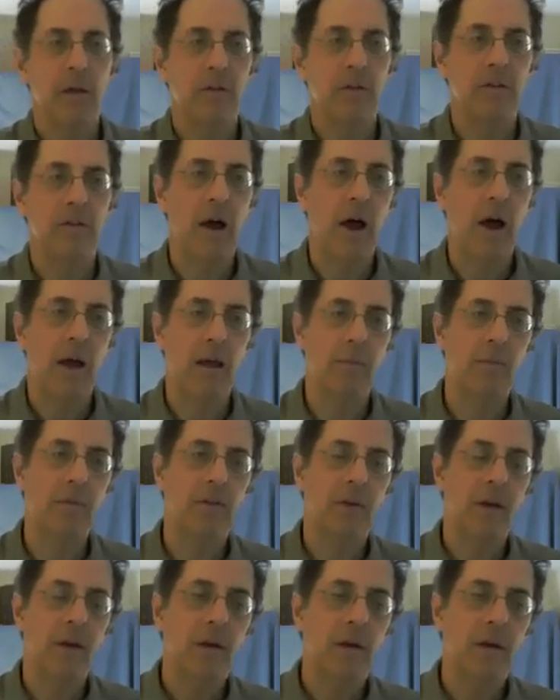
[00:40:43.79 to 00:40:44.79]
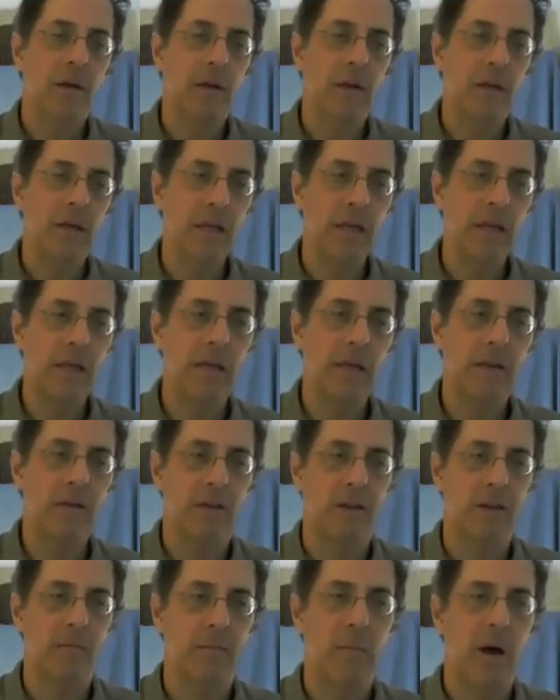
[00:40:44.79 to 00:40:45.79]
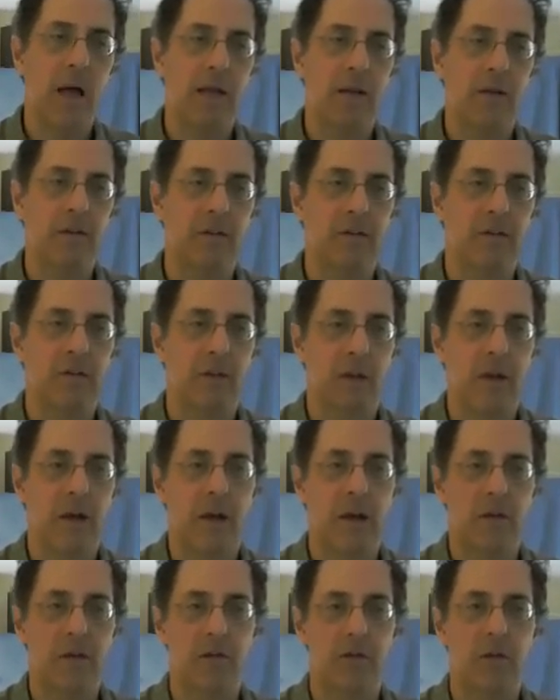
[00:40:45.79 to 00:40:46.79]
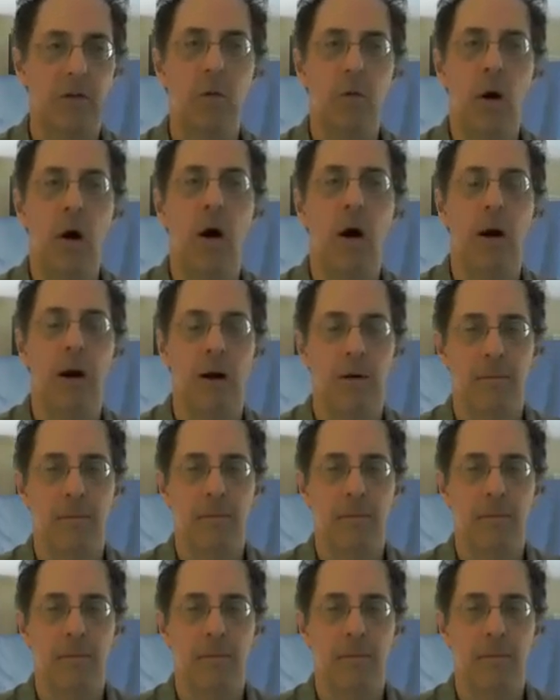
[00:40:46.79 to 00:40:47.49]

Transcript: times an e to the minus 2r.